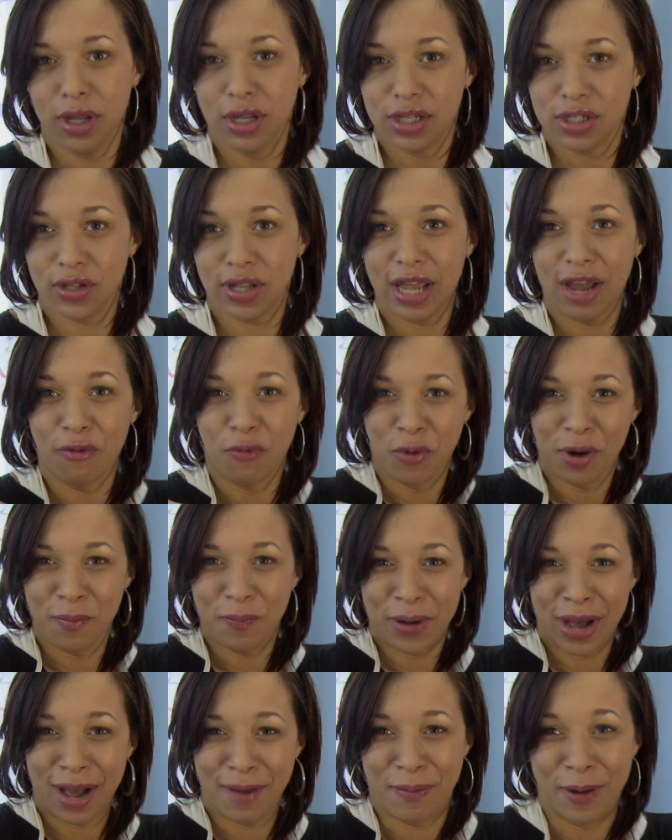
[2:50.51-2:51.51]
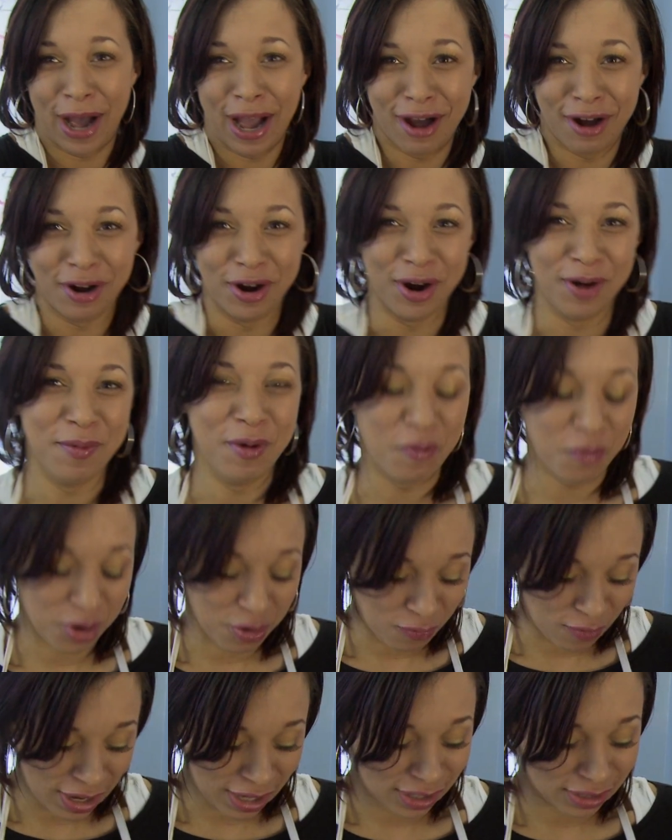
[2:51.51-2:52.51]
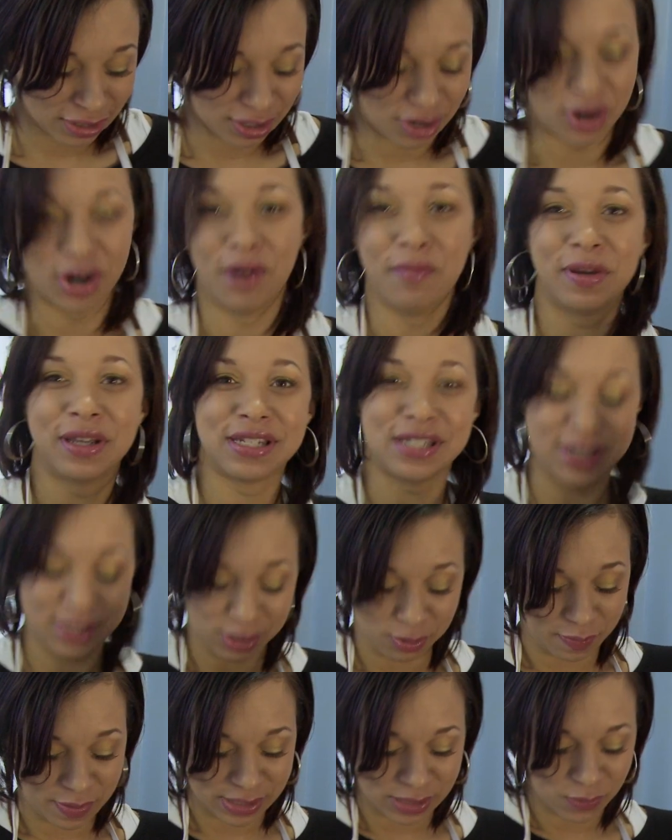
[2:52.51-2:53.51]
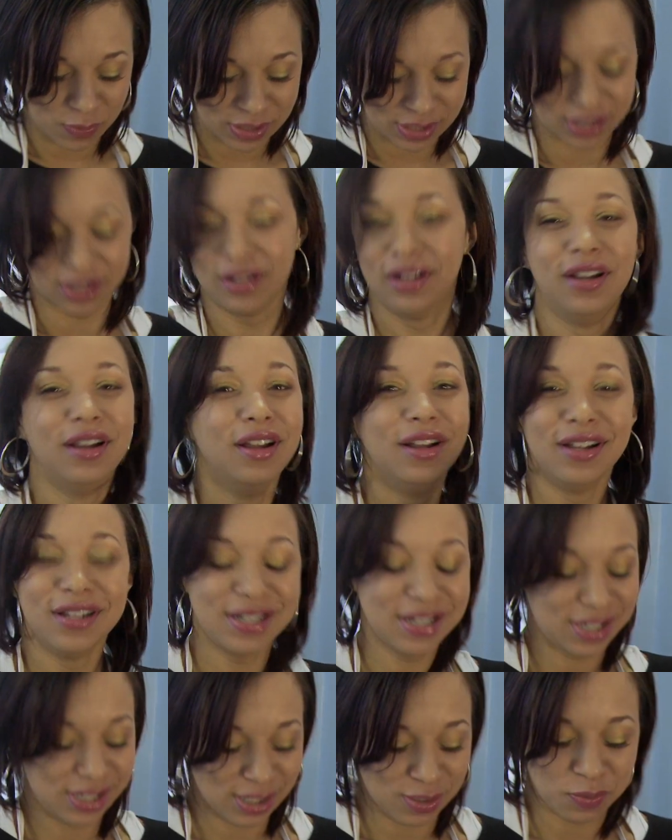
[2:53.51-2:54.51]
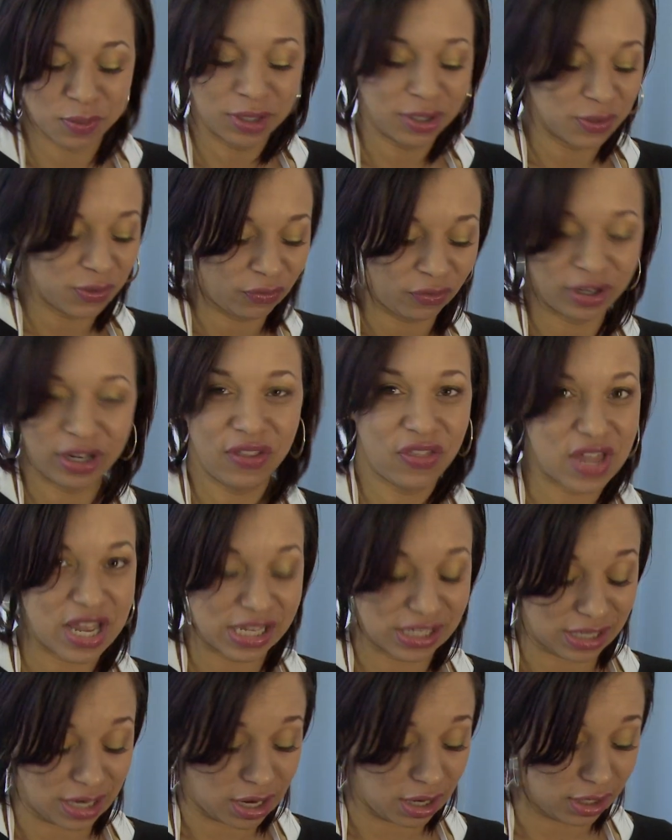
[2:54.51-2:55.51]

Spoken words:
So they have one Popeye arm and one regular arm because they're so busy whisking. That's just one of those funny things that I